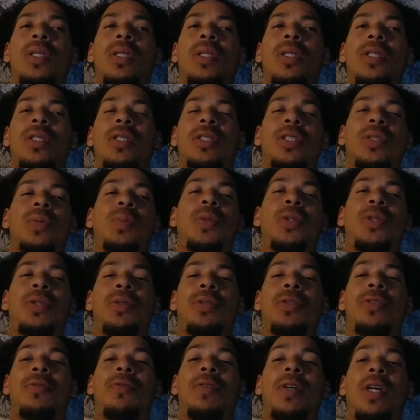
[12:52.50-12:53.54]
They're just
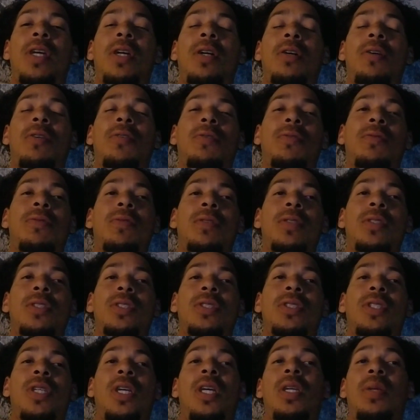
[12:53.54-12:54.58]
pulling the valve,
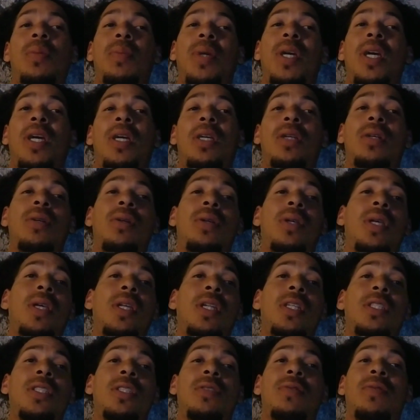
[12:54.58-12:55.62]
sliding back. Okay,
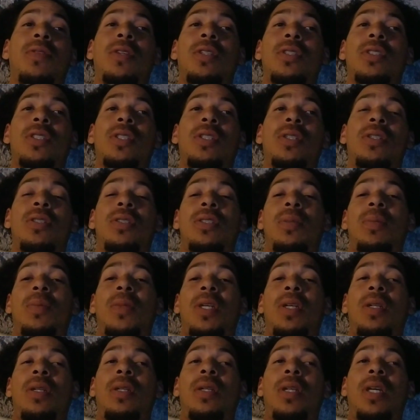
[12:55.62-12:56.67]
that's as far as it goes. I'm
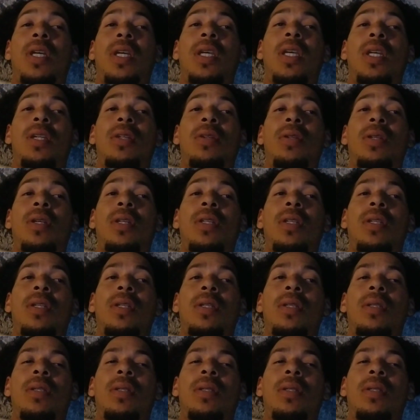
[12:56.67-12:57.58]
done. I can't do nothing.